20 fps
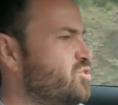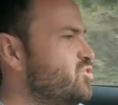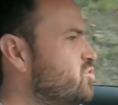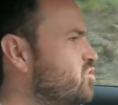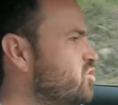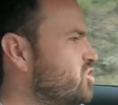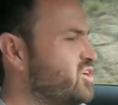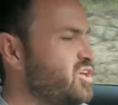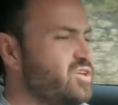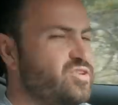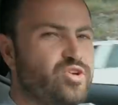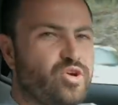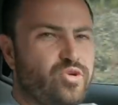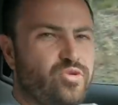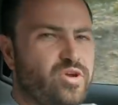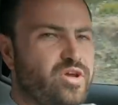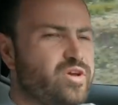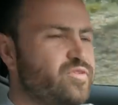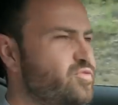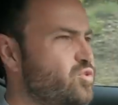You look in your
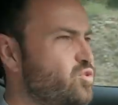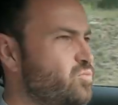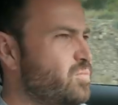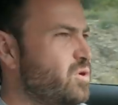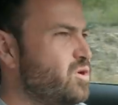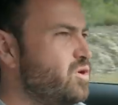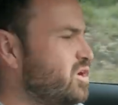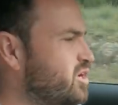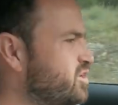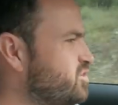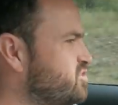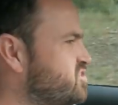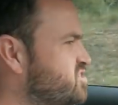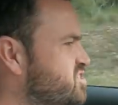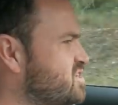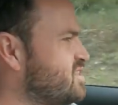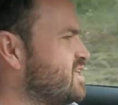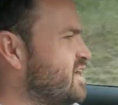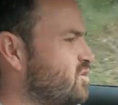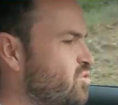rear view mirror, you
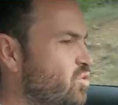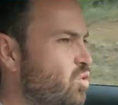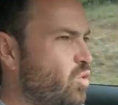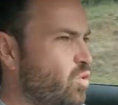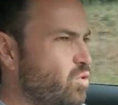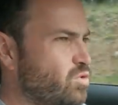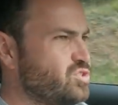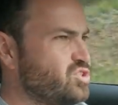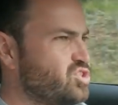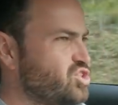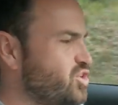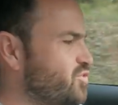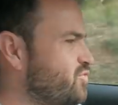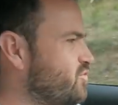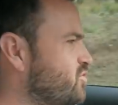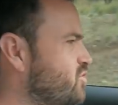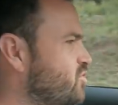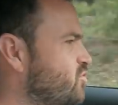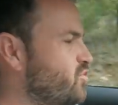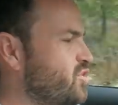see that haunch
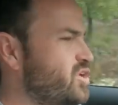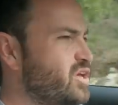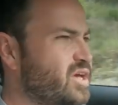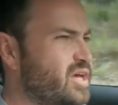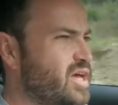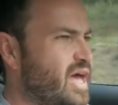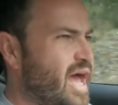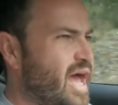over the rear